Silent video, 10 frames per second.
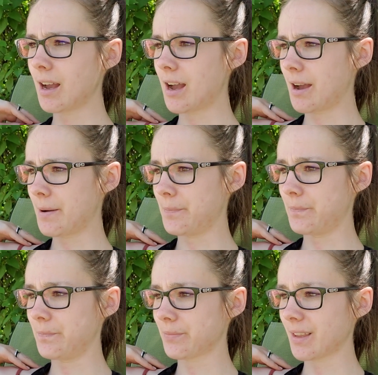
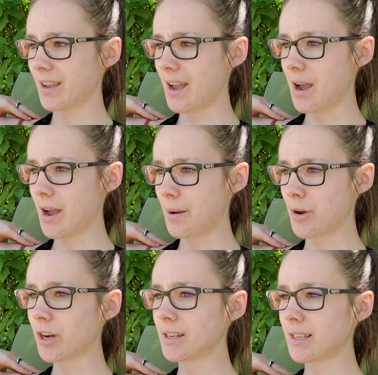Um, I'm
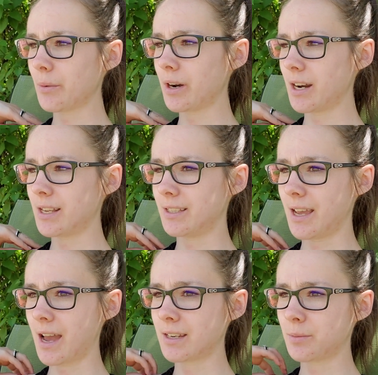not gonna say what it is
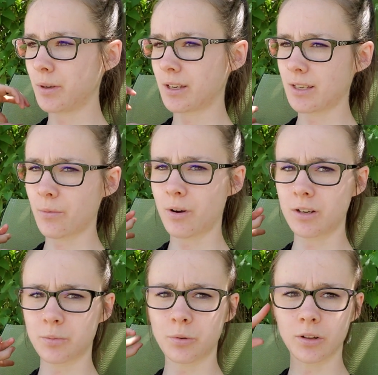yet because I
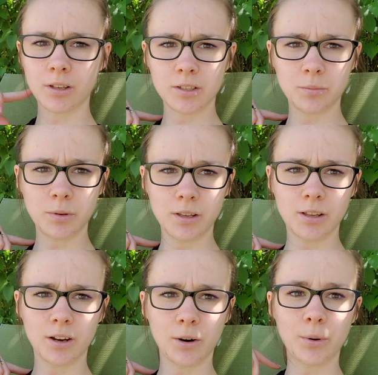want Brooklyn to be
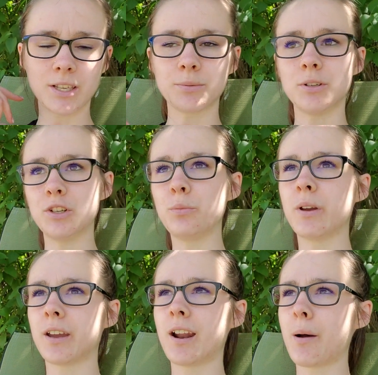here once we do
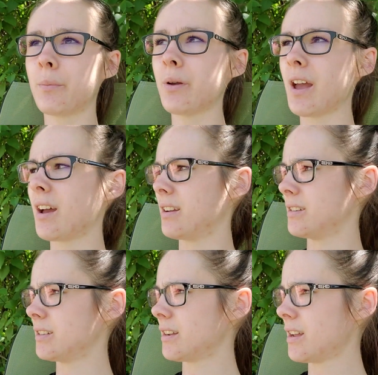pick it up
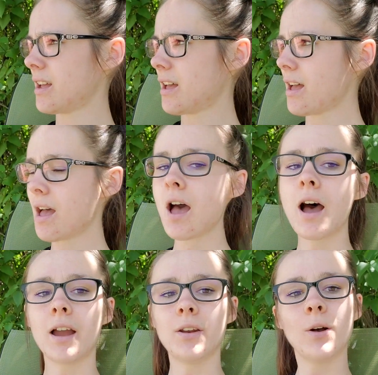and
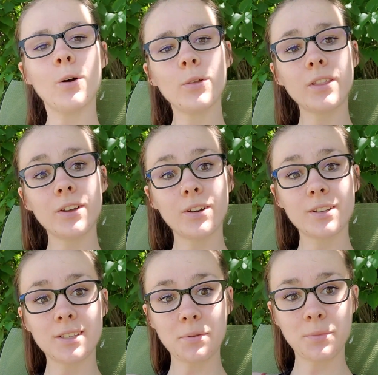I know that there
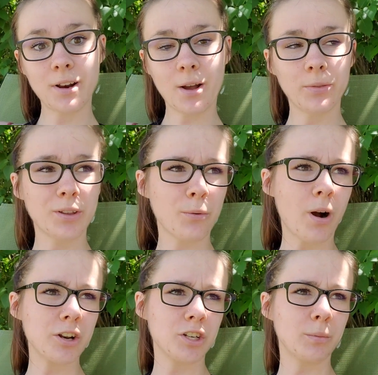is someone out there
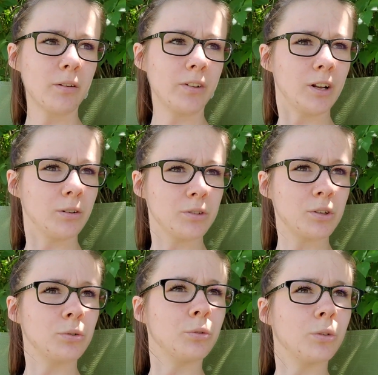watching my videos
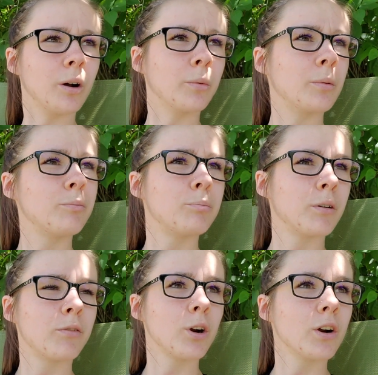who I would
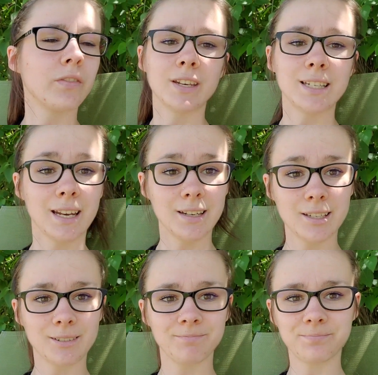prefer if they didn't.